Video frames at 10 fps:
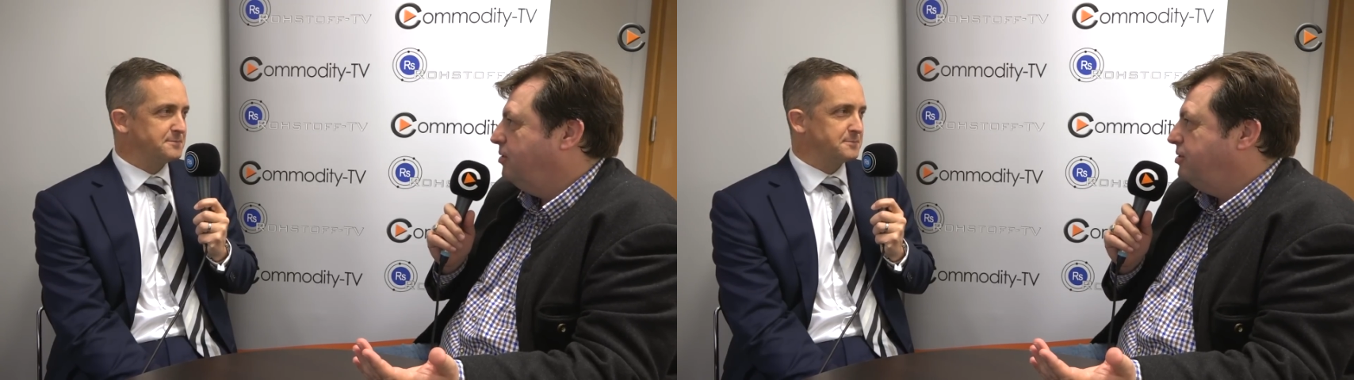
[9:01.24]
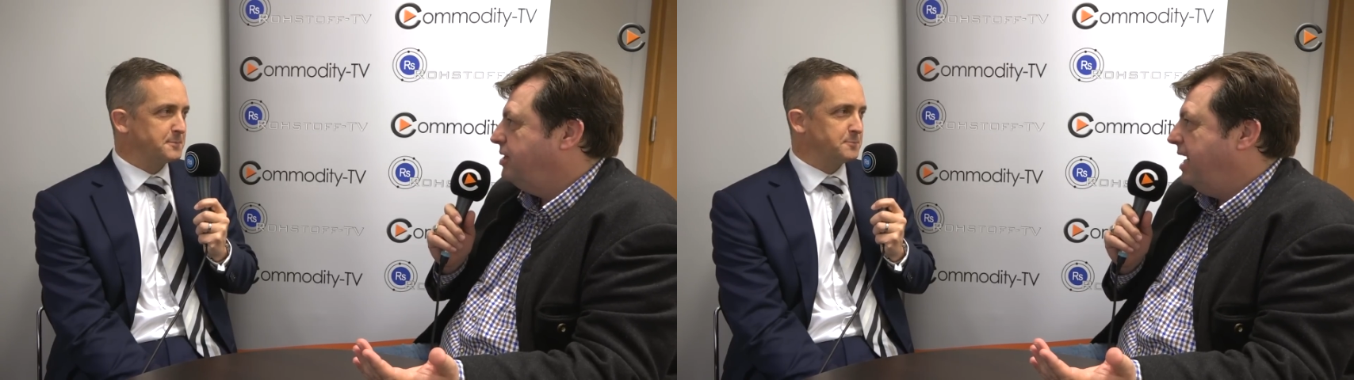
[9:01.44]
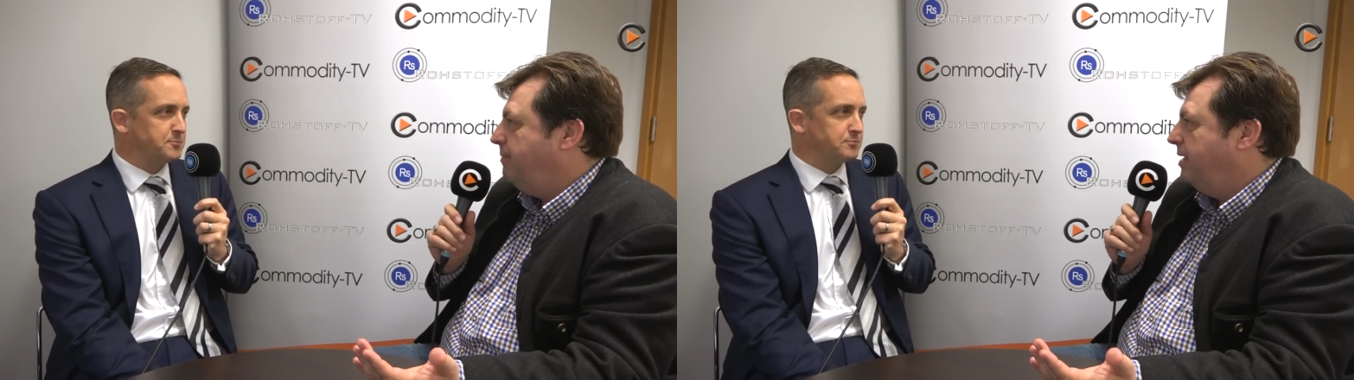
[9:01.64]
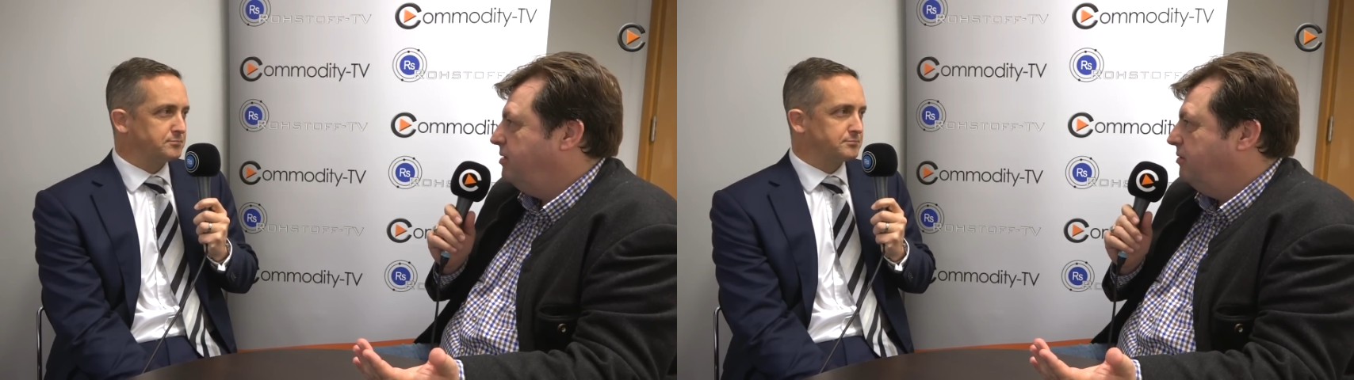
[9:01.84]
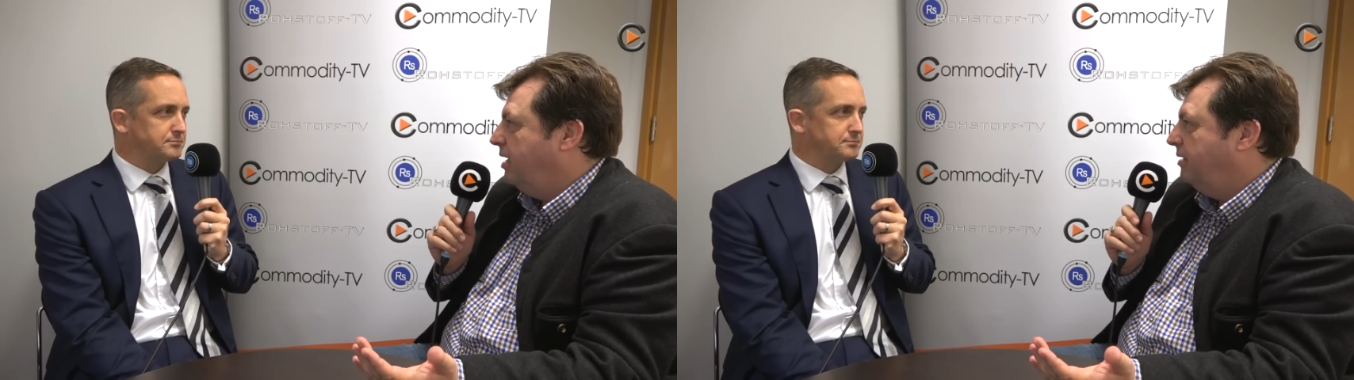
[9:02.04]
Speaker 1: good shape
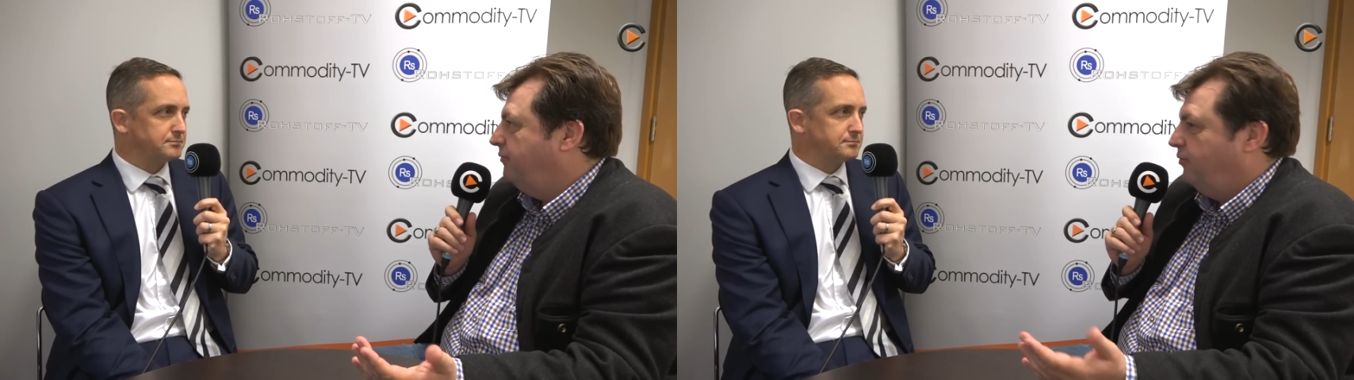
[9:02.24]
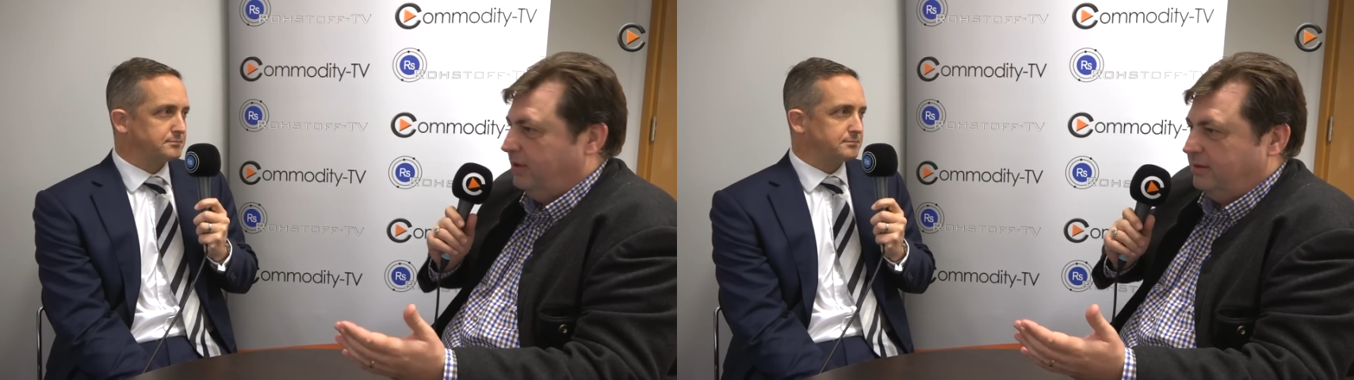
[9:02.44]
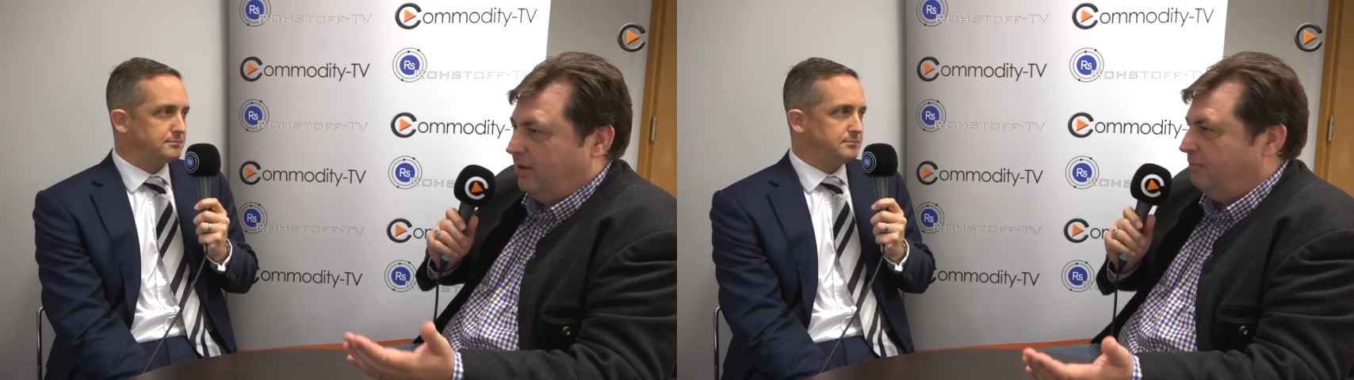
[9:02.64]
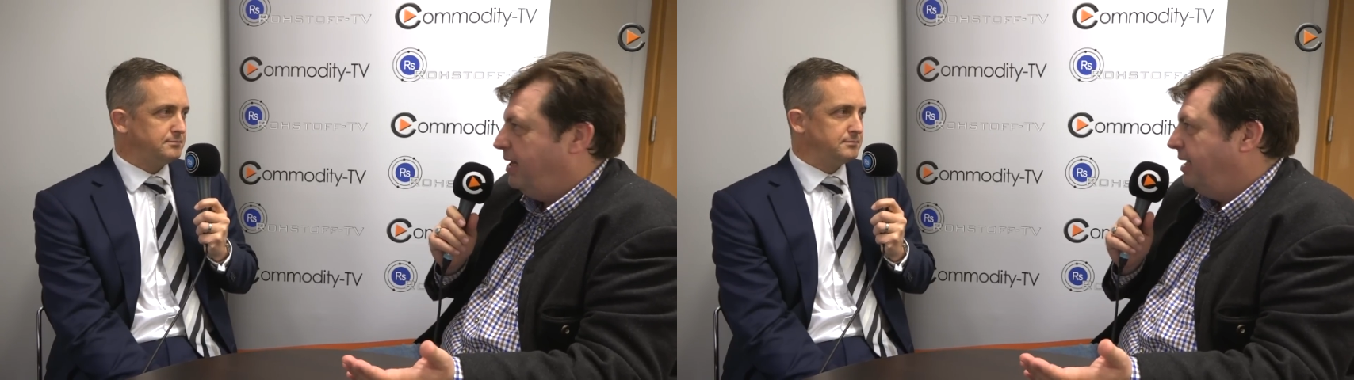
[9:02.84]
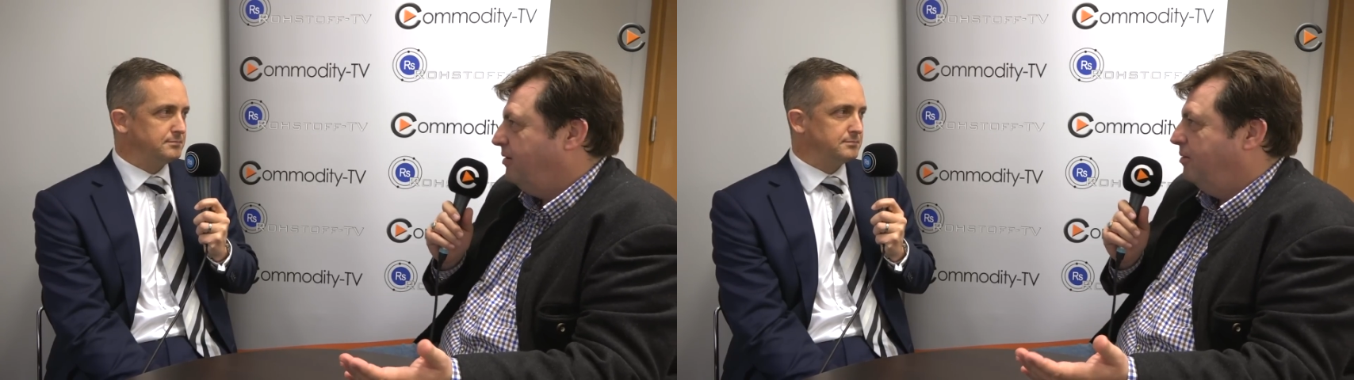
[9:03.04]
and you are full on
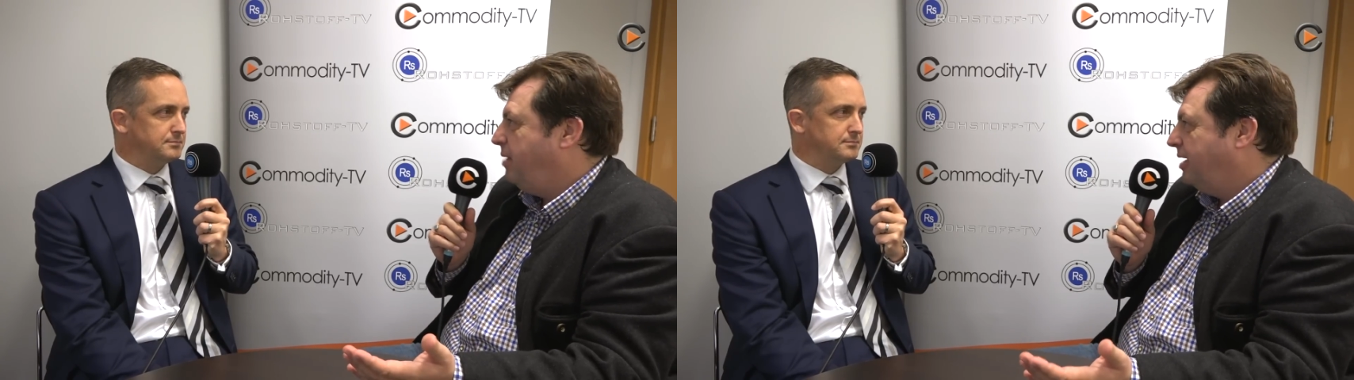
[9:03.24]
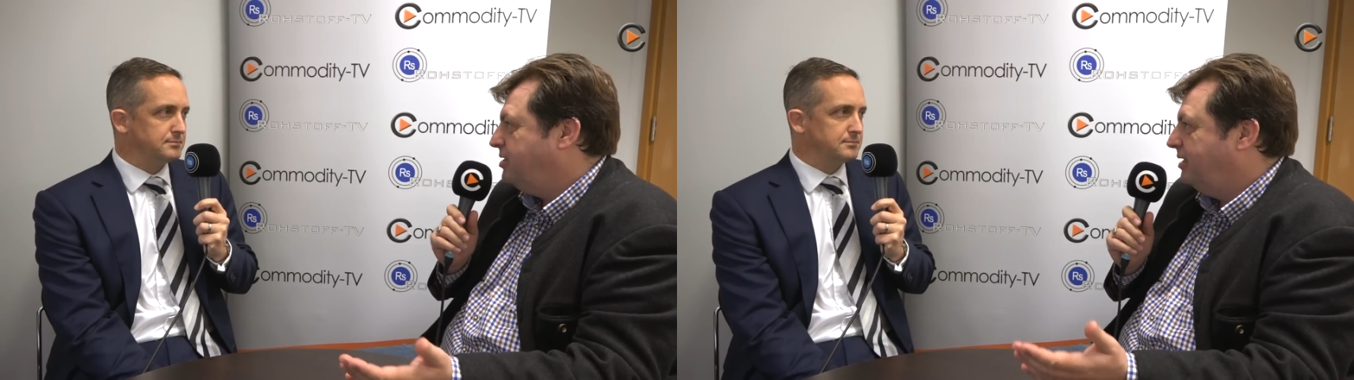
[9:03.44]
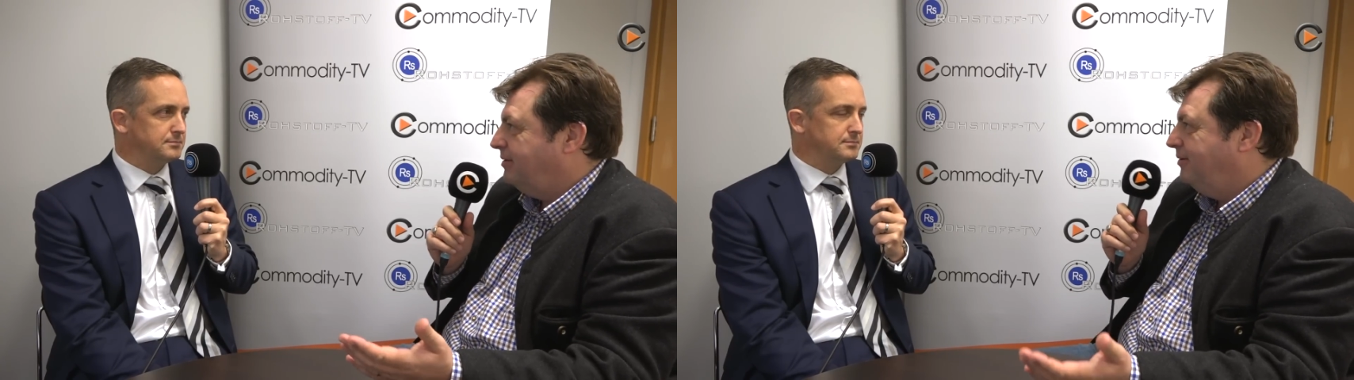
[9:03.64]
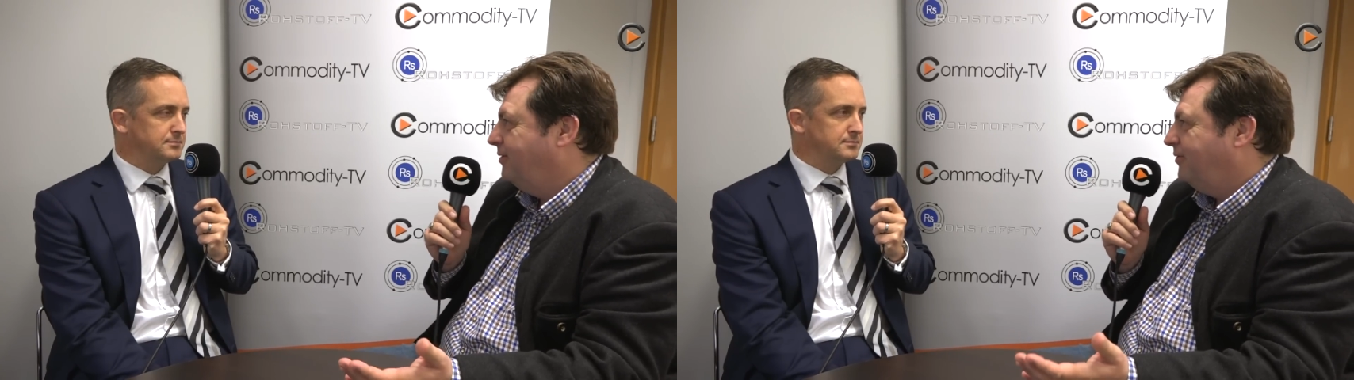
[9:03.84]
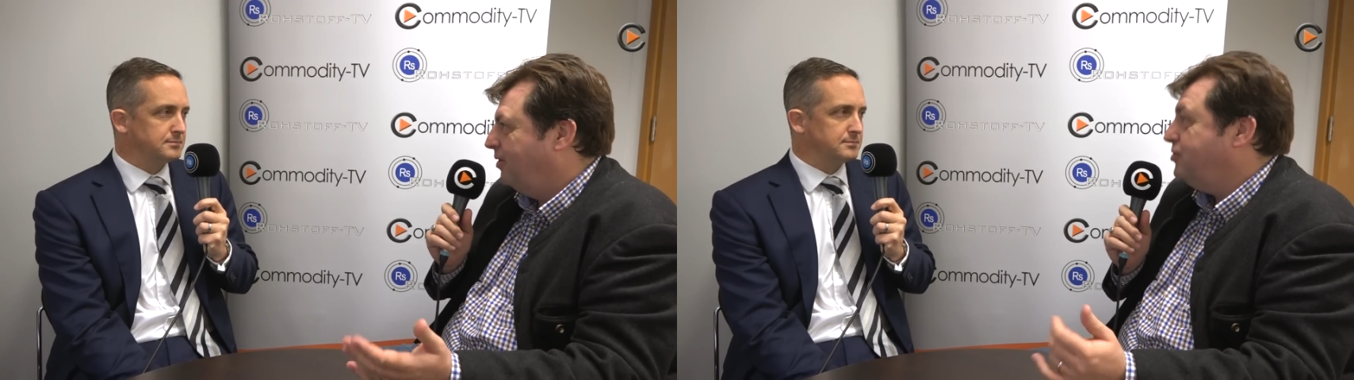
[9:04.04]
plan, on budget, on, on